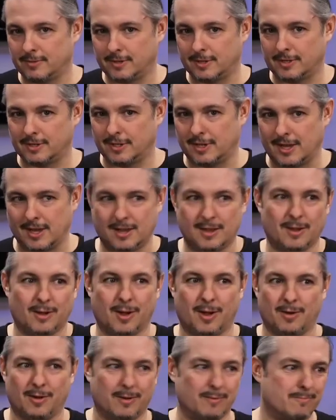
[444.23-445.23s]
the
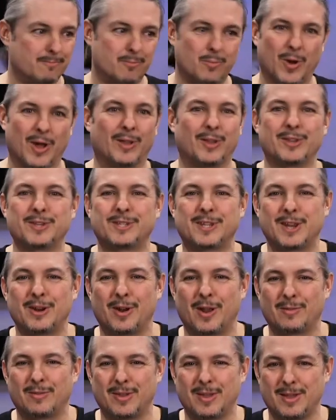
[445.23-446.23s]
um, well let's see you
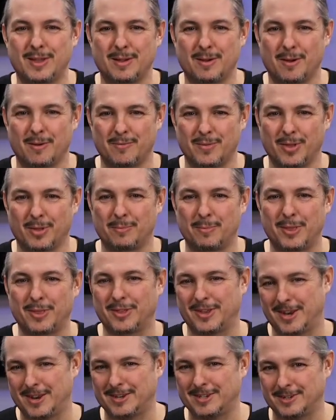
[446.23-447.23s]
don't have the
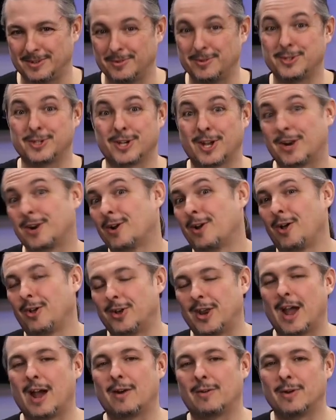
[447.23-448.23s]
availability to shut it all
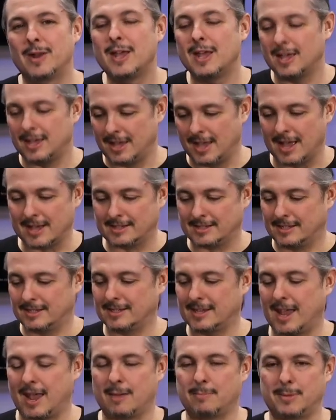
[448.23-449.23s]
down yes this
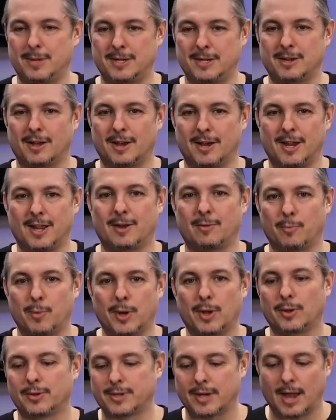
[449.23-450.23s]
can be done in
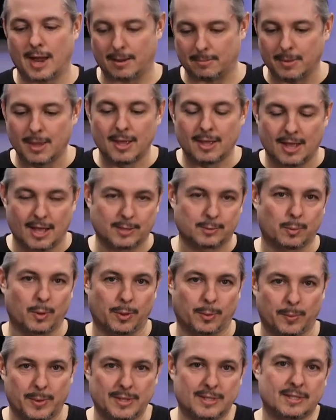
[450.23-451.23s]
real time that's one of
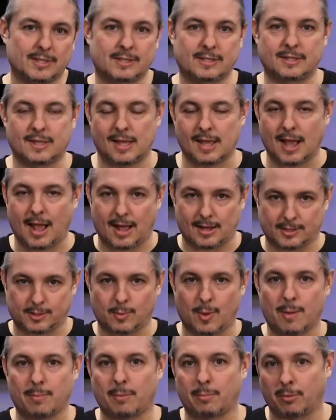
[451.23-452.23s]
the reasons the hot
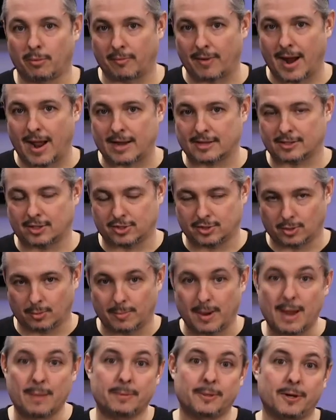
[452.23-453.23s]
swappable racks are so
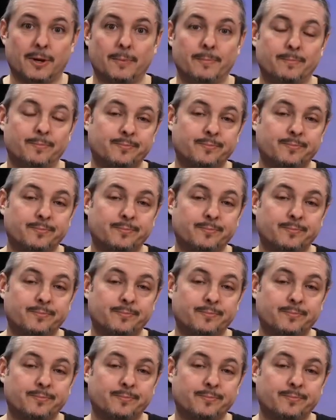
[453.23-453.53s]
popular